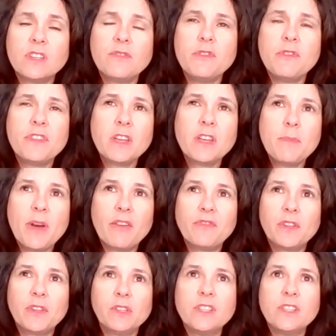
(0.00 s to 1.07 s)
And if you think
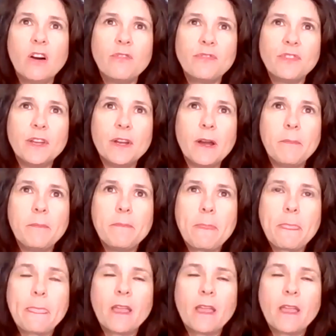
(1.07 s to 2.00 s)
about Philadelphia,